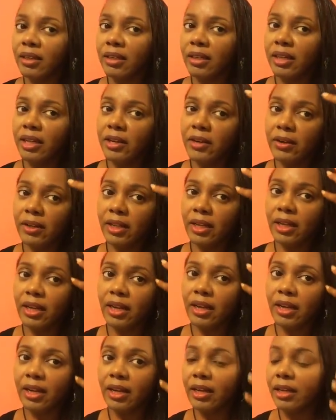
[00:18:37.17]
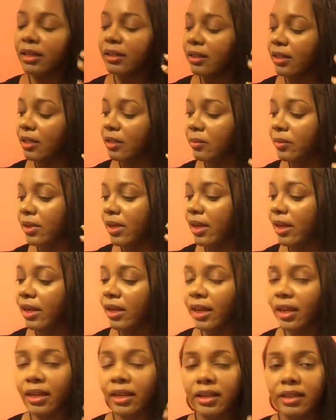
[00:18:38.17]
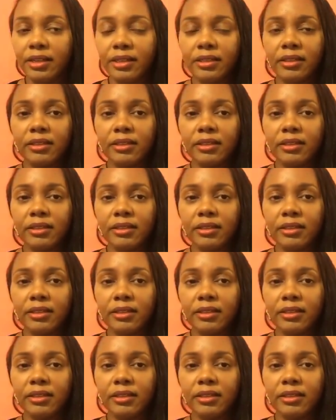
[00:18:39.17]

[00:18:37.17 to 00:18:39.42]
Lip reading: hair like him and I had.